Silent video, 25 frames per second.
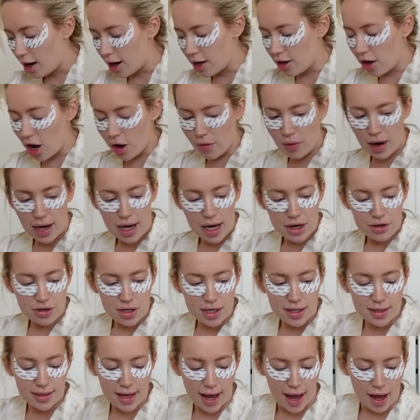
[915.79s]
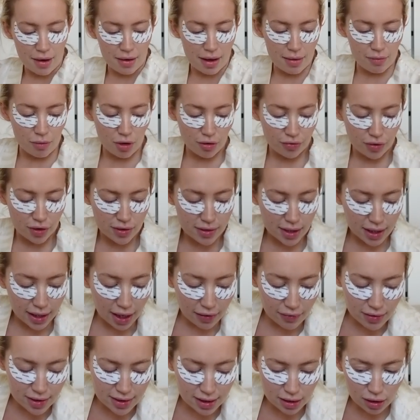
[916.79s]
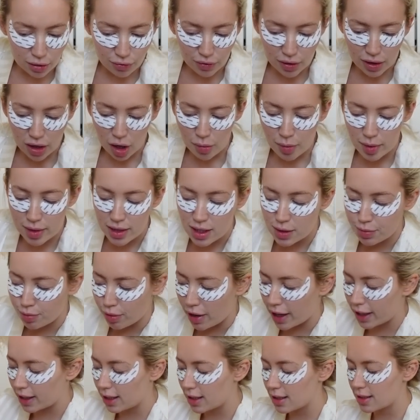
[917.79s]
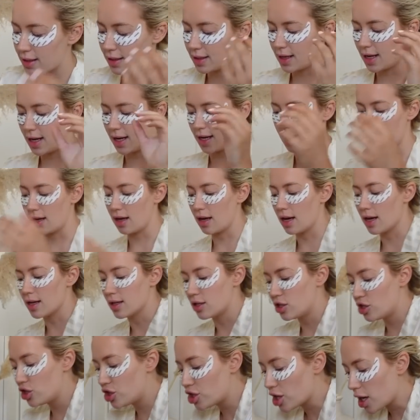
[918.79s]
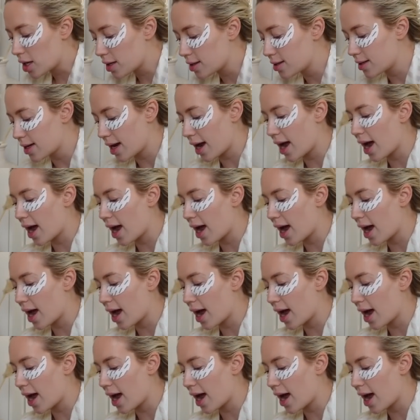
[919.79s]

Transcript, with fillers: I know I literally say it in what feels like every single video, but this pregnancy is just